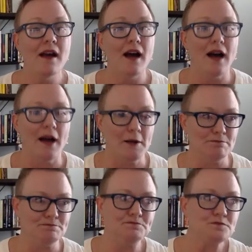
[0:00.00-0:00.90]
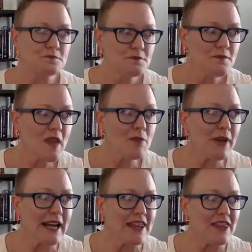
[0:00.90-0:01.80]

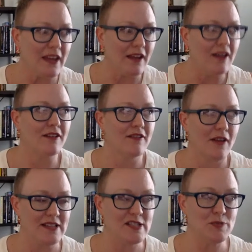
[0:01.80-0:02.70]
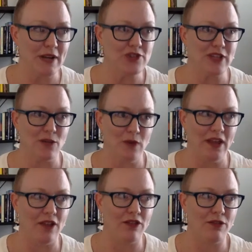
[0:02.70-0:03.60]
But I think especially
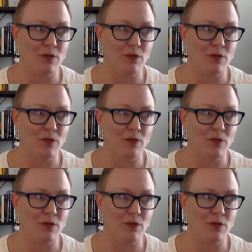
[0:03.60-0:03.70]
with